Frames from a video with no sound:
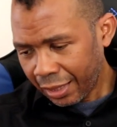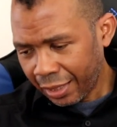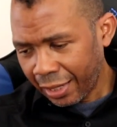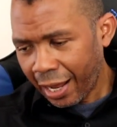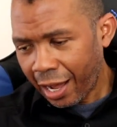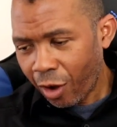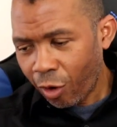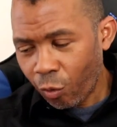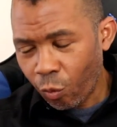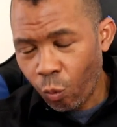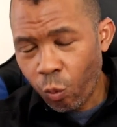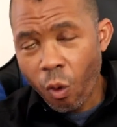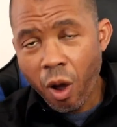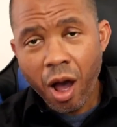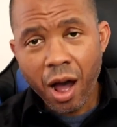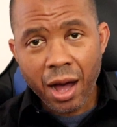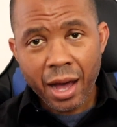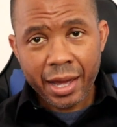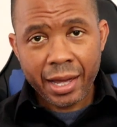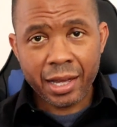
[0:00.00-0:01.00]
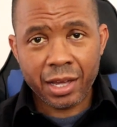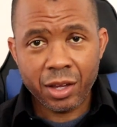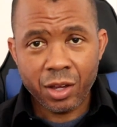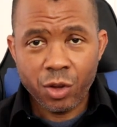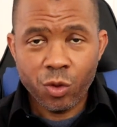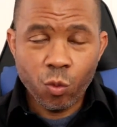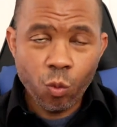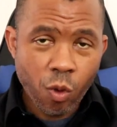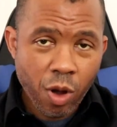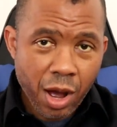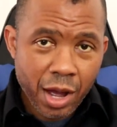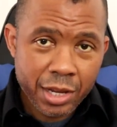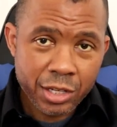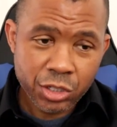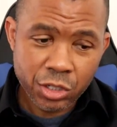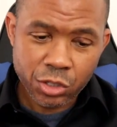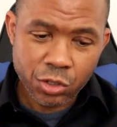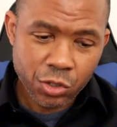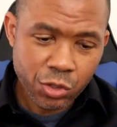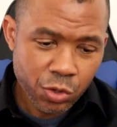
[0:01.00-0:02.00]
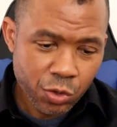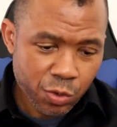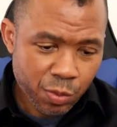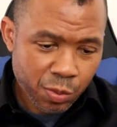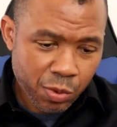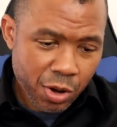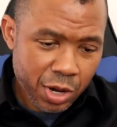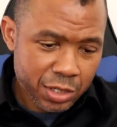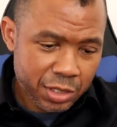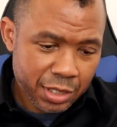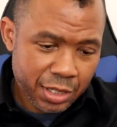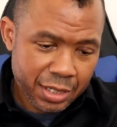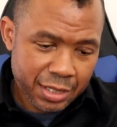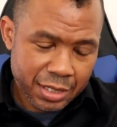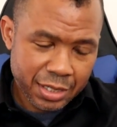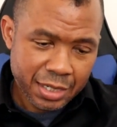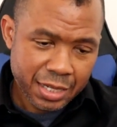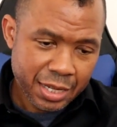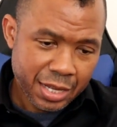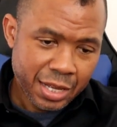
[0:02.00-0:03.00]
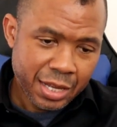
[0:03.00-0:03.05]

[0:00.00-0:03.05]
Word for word: Now, why? Why should you do a project?